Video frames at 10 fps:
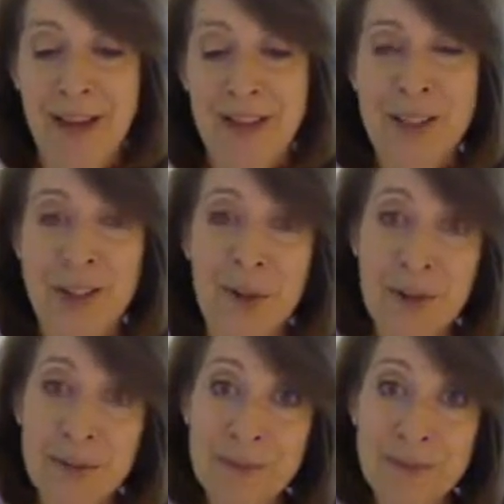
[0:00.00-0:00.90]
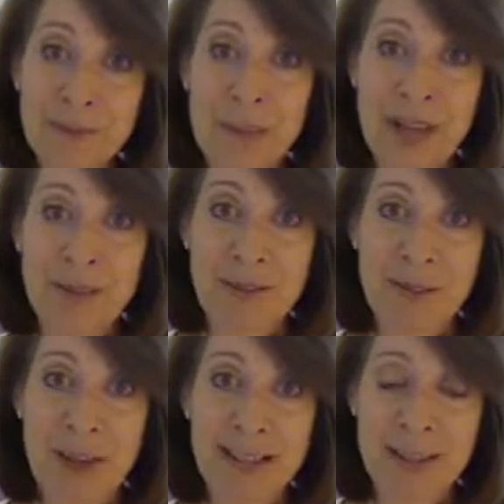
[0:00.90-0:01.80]
sewing room when I was in
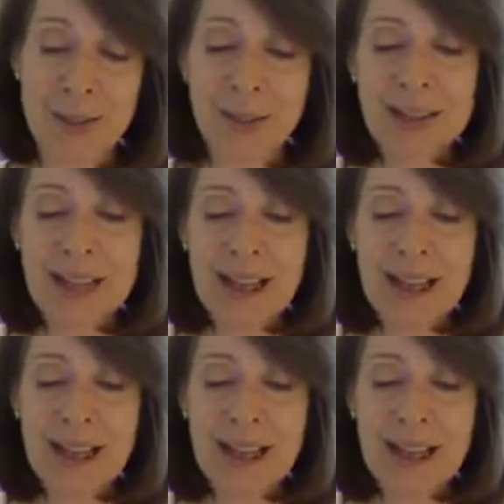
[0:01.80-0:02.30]
grad school.